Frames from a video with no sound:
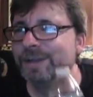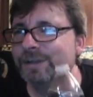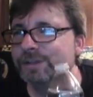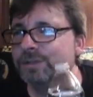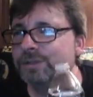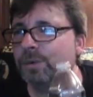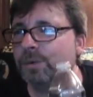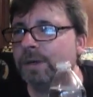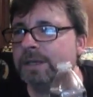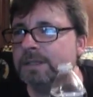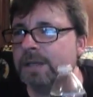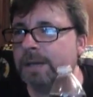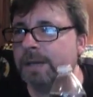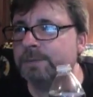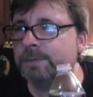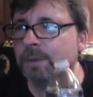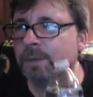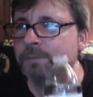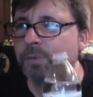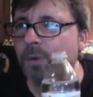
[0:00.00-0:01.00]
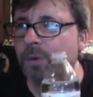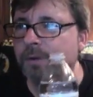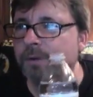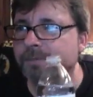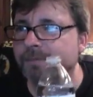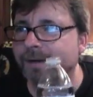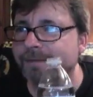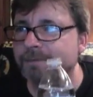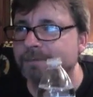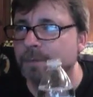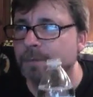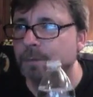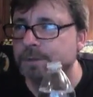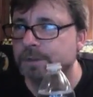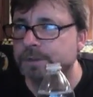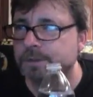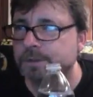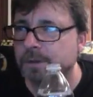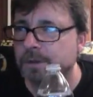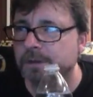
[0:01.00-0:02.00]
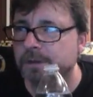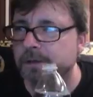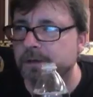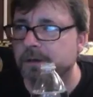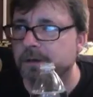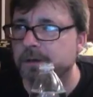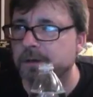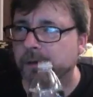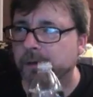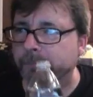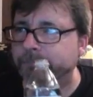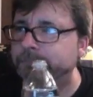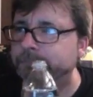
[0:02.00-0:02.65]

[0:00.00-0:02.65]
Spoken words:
20 times 1.5 volts could start your car.